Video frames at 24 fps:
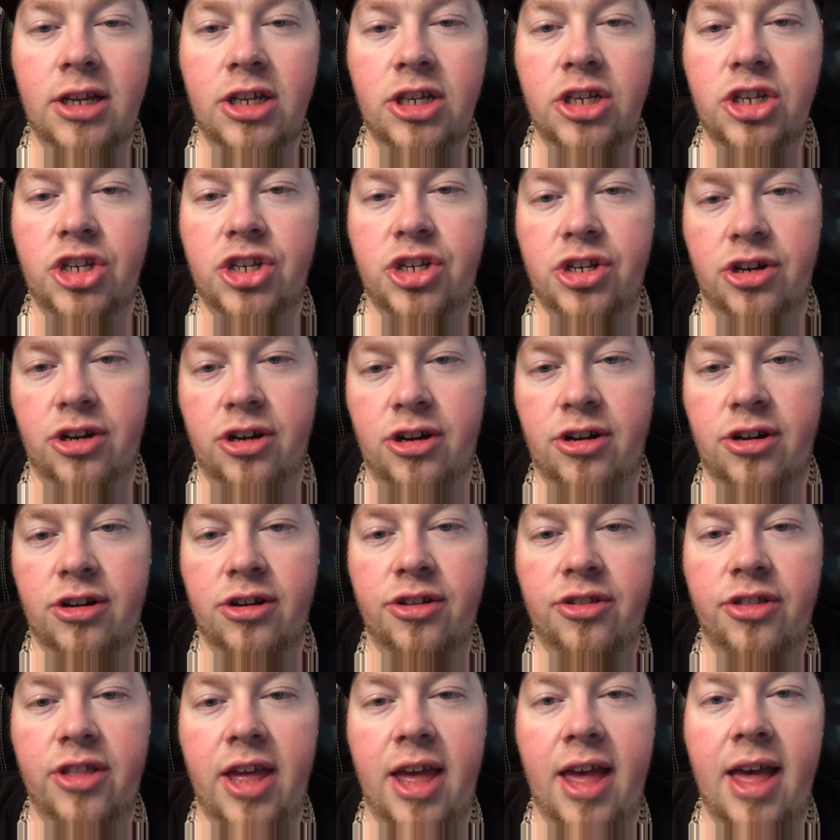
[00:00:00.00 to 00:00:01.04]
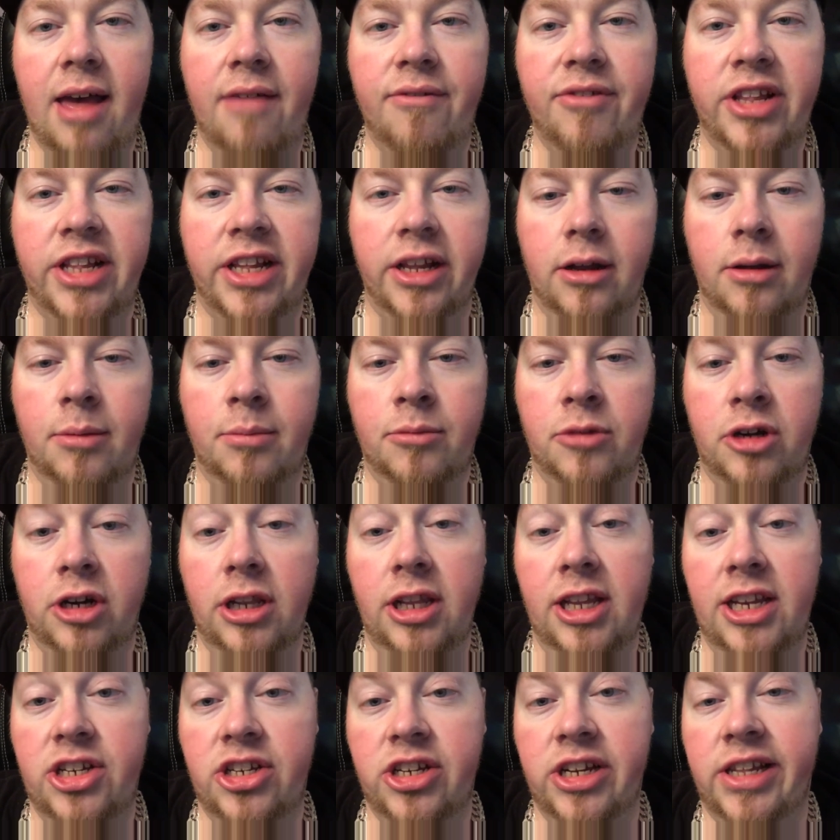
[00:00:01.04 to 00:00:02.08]
sure, they have some
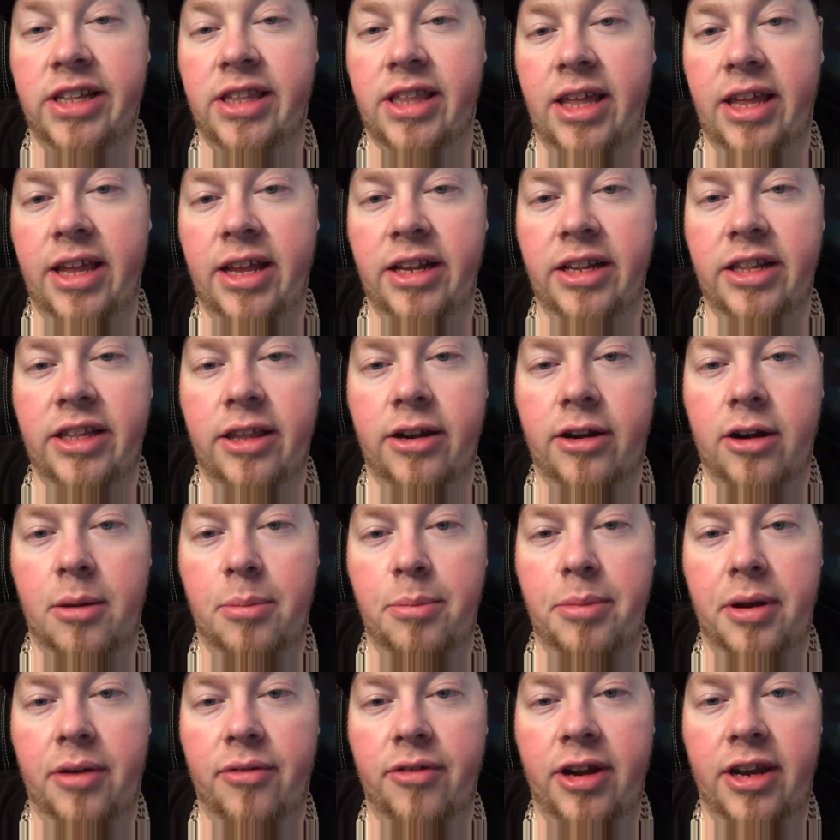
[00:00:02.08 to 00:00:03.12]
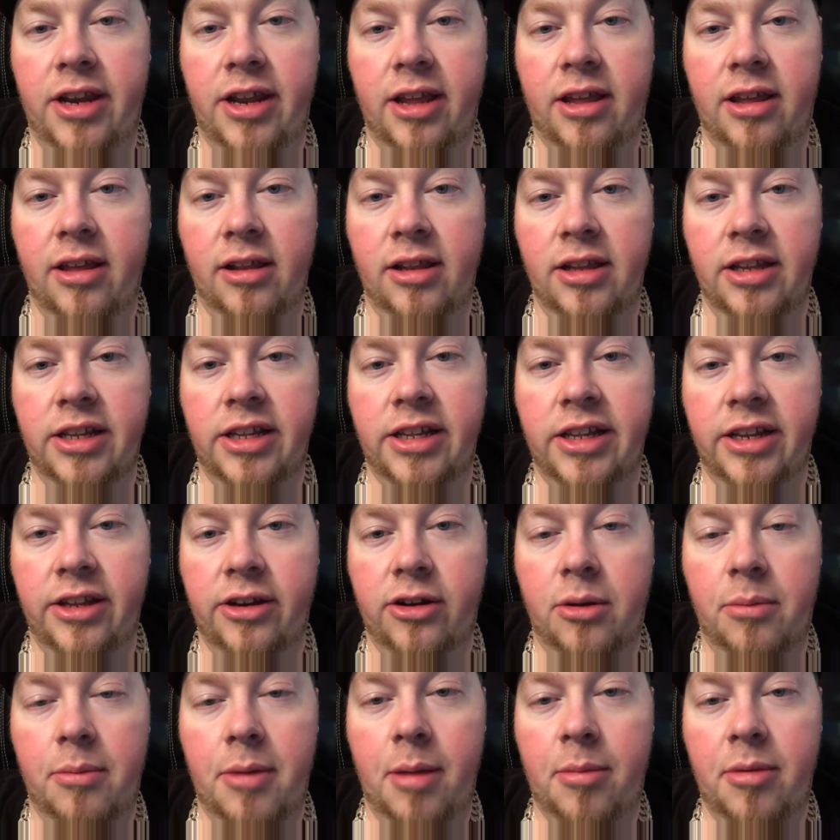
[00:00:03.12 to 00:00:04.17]
religious things that are a bit ridiculous,
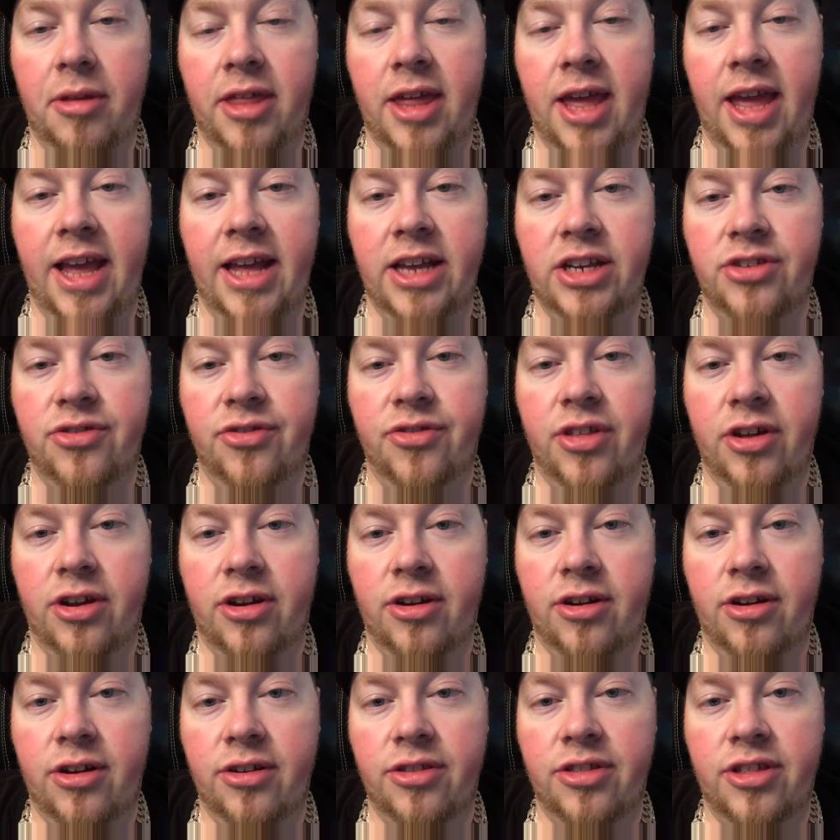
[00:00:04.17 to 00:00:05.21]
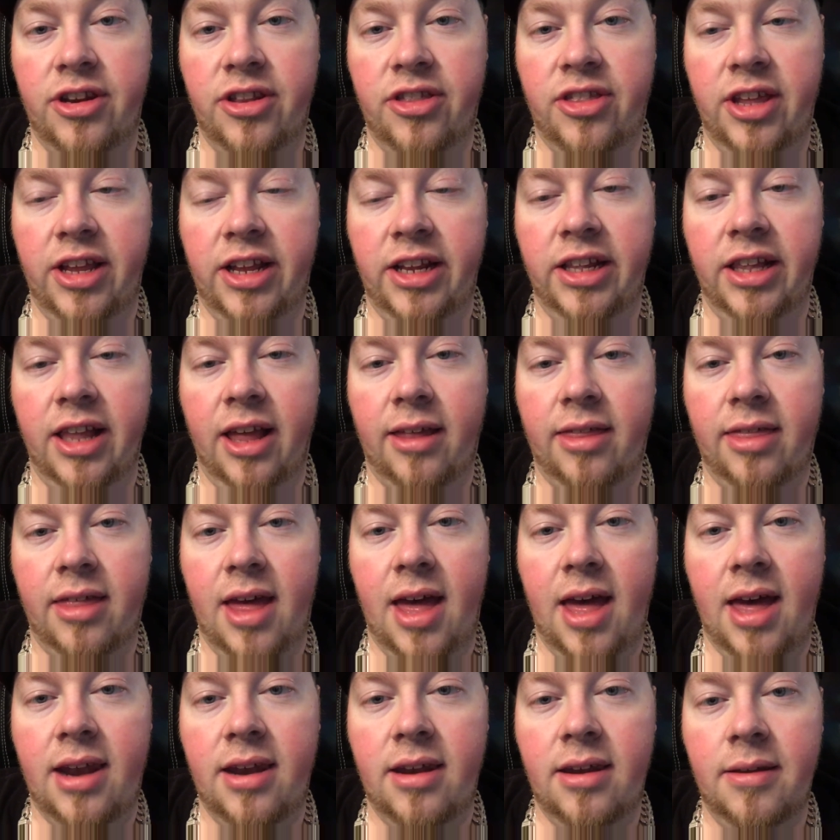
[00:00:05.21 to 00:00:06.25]
maybe the age of the earth and things like
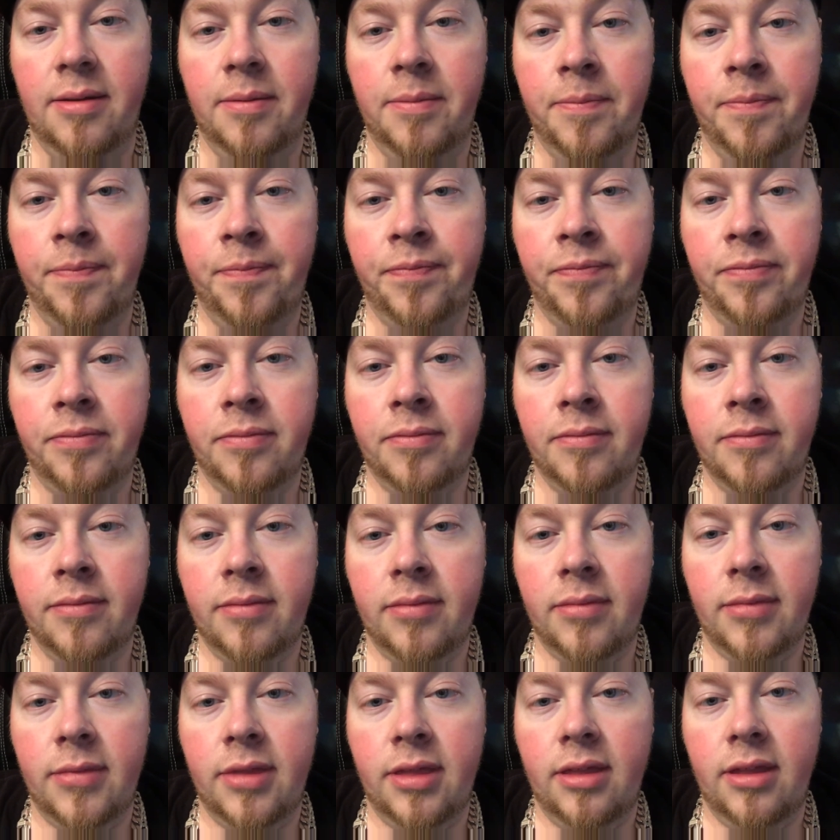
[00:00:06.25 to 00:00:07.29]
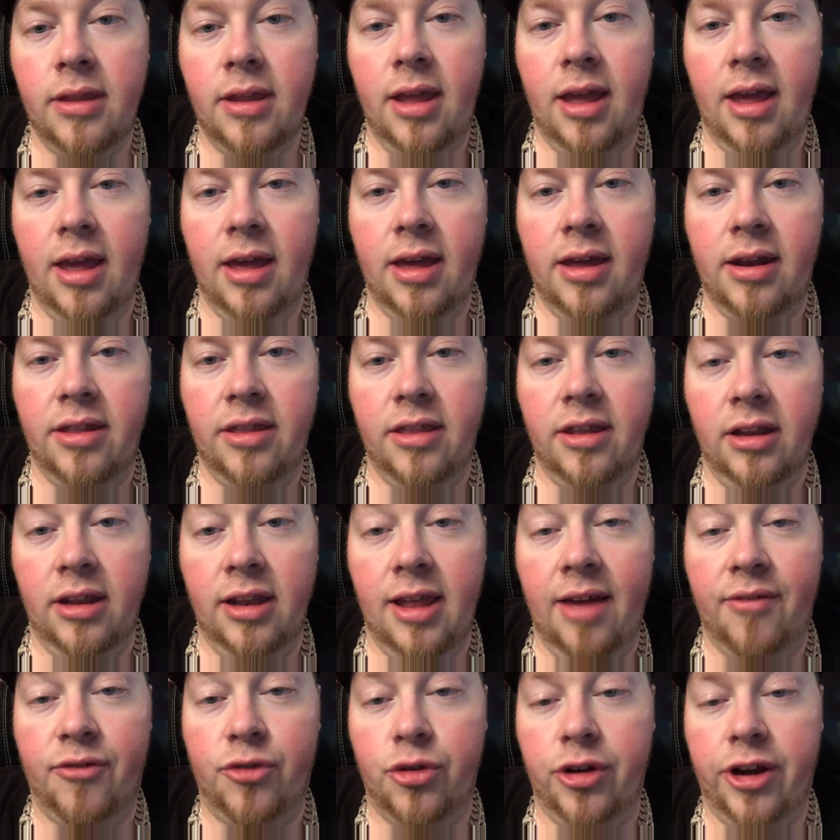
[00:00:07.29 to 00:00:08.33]
that, and the
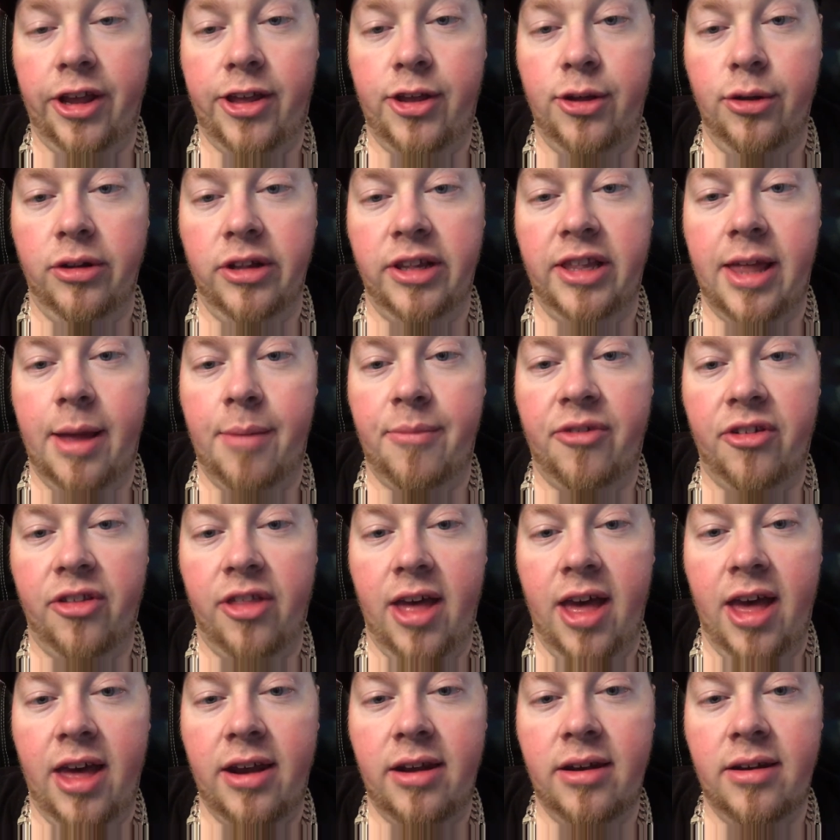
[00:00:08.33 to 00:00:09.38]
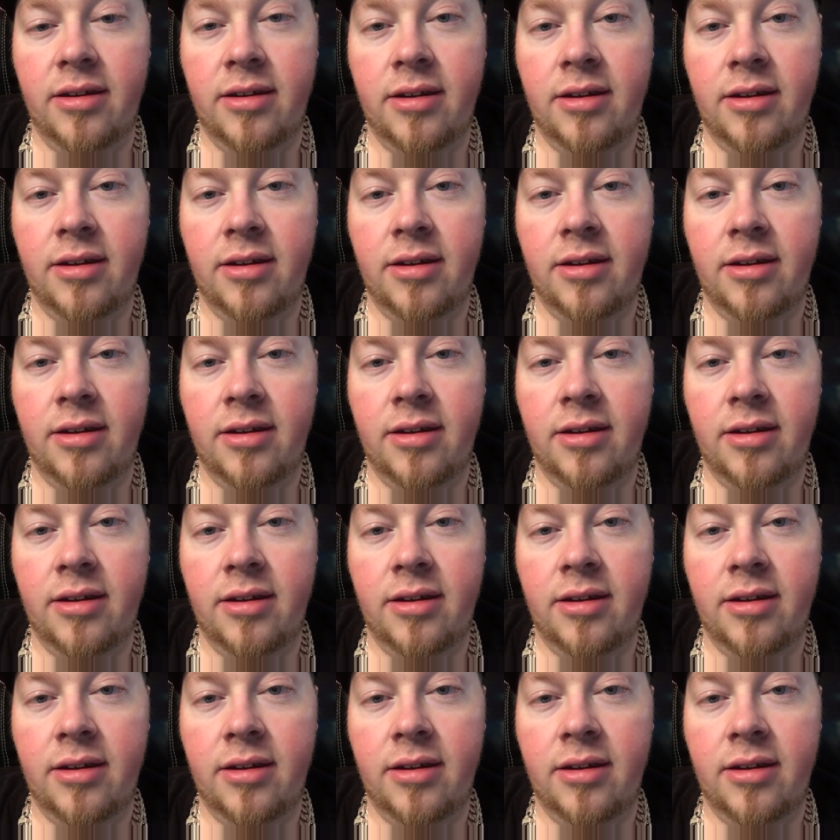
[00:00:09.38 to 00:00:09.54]
left ridicules them for that.